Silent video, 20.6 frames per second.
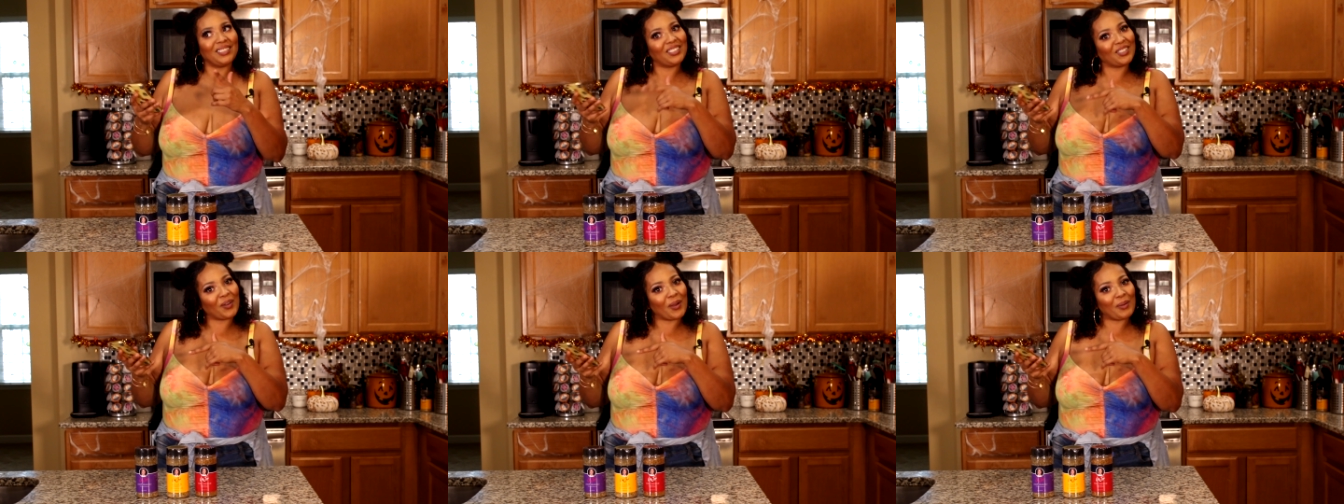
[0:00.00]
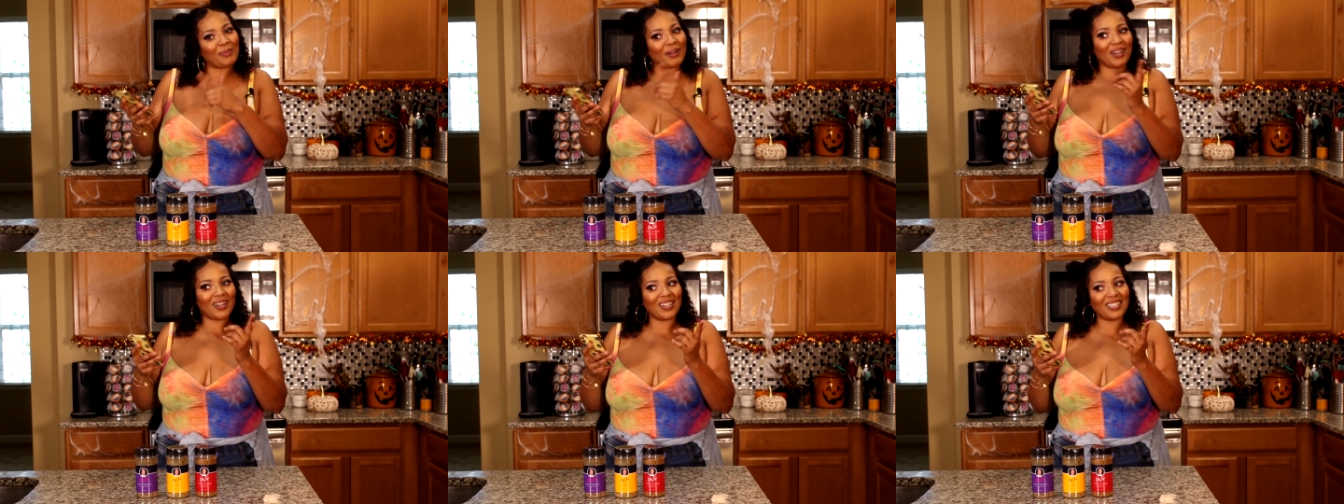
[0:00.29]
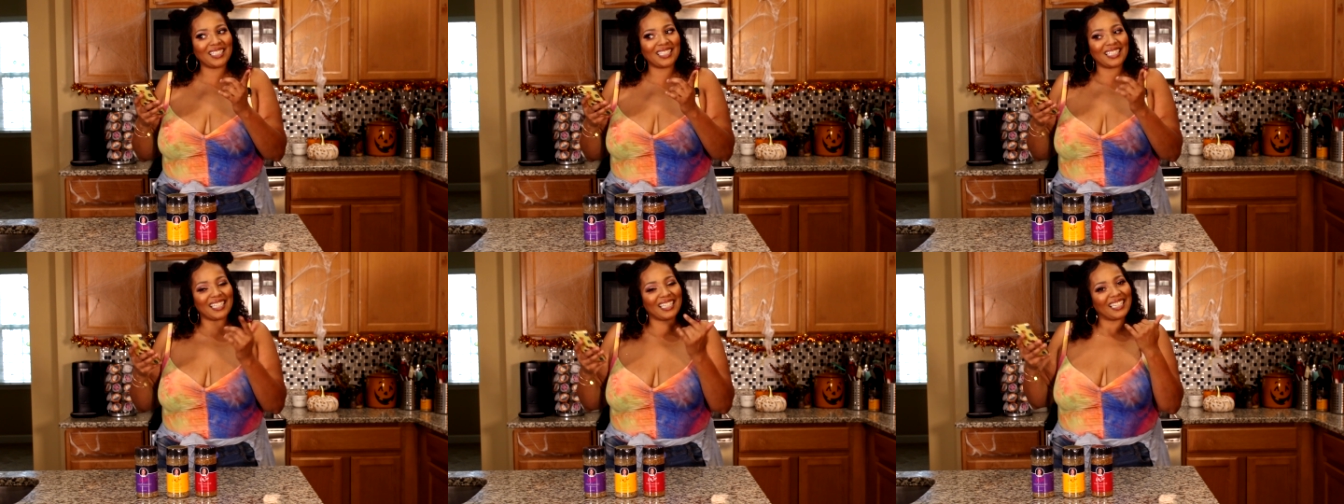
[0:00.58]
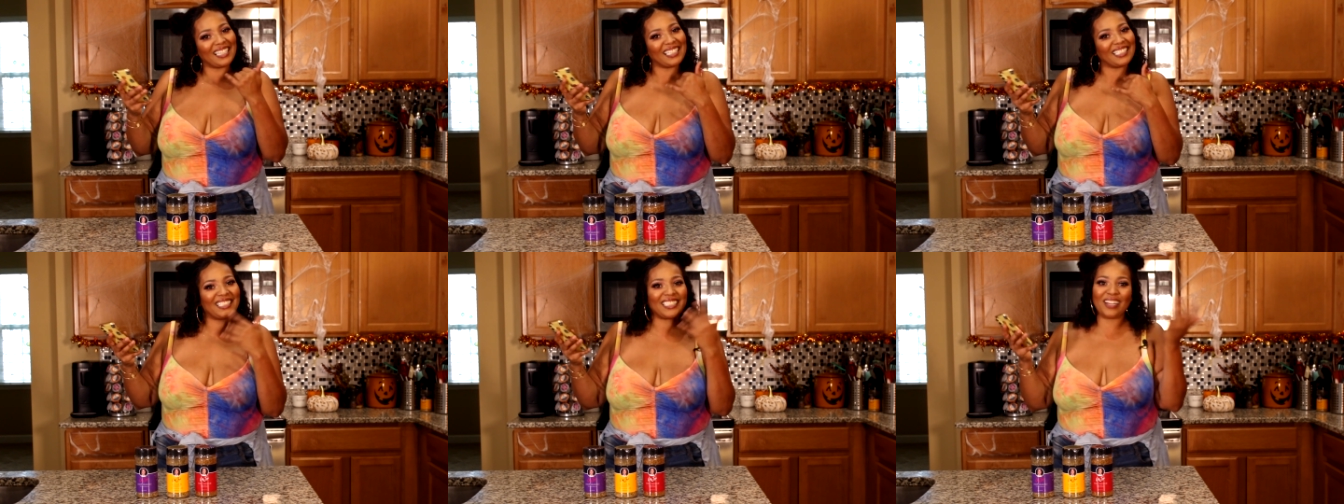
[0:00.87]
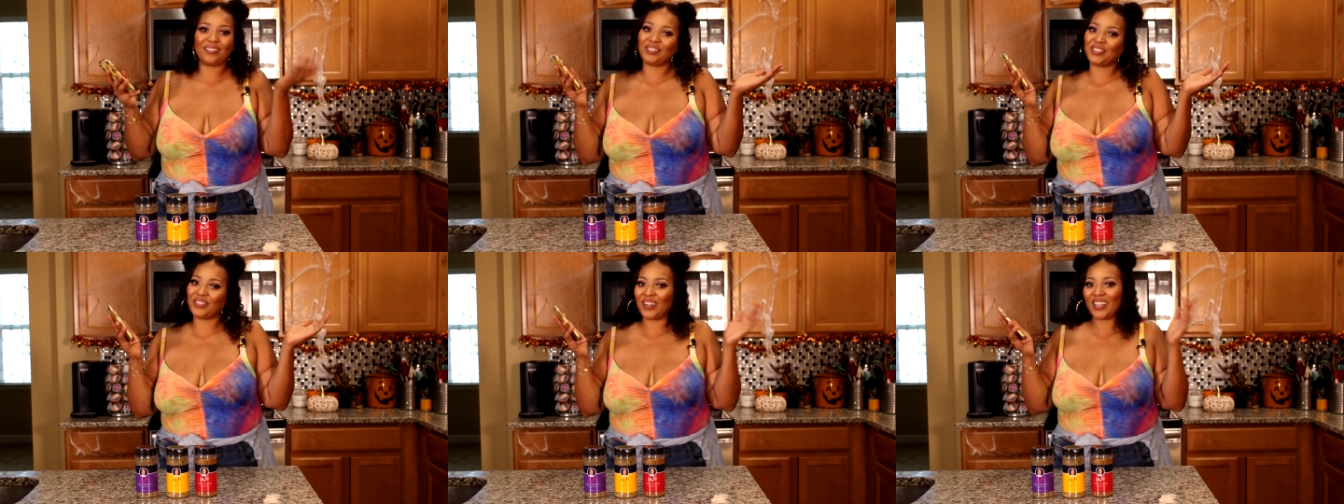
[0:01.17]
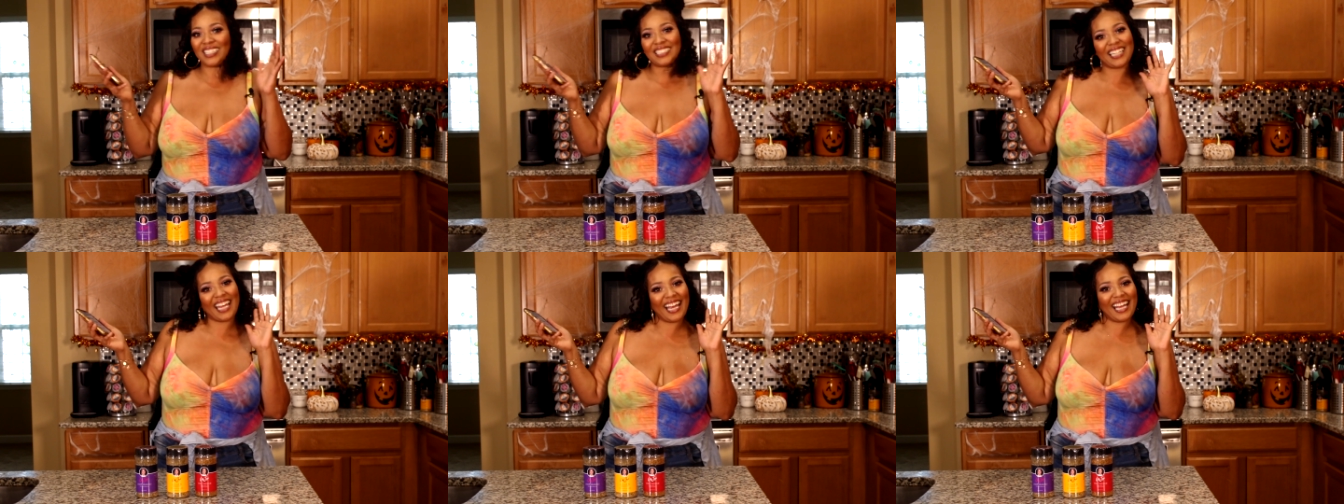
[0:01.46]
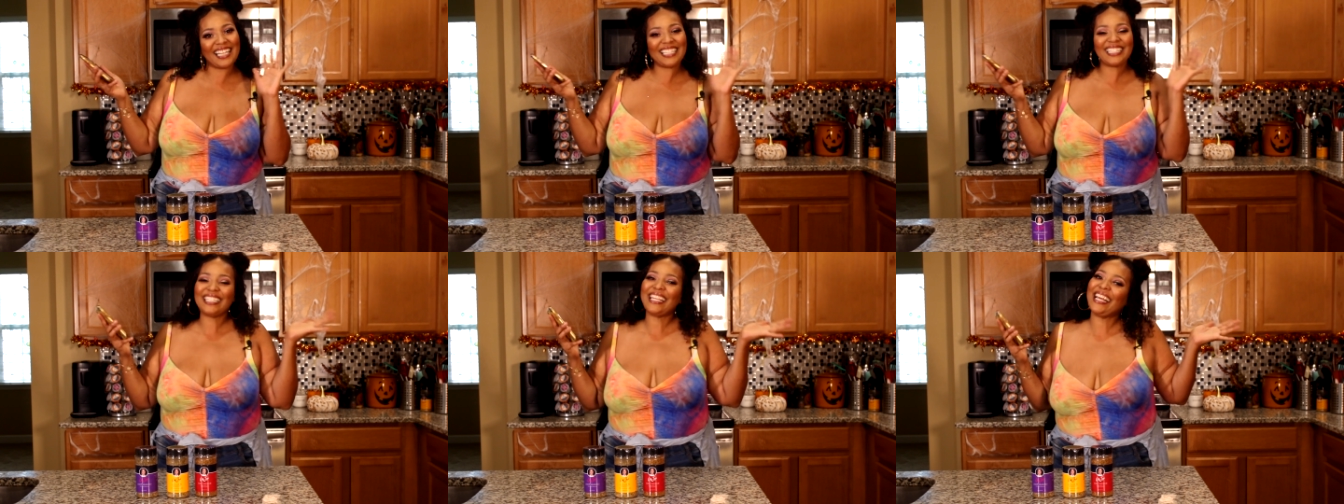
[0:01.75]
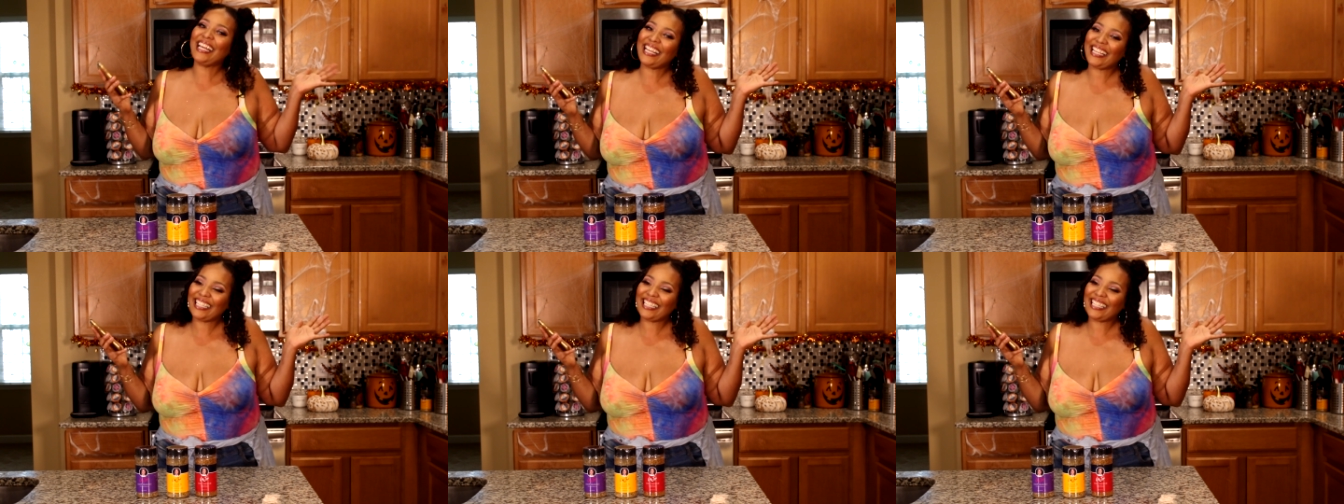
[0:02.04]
JoyBirds, Chef Joya's Nest.